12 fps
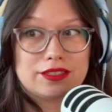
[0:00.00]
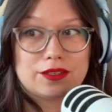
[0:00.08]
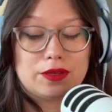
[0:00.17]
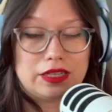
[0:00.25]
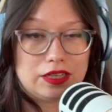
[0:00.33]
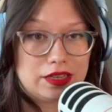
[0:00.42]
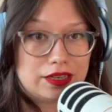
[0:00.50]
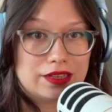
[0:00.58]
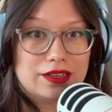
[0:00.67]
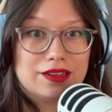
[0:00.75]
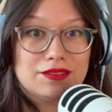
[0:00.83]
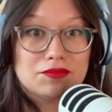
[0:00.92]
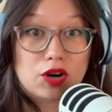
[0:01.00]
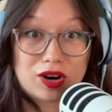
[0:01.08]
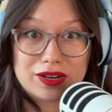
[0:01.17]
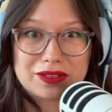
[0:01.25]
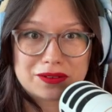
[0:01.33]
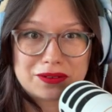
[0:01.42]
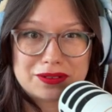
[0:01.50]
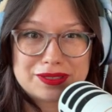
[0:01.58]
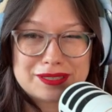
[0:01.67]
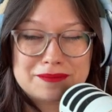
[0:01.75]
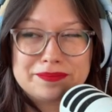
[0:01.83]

so it needed articles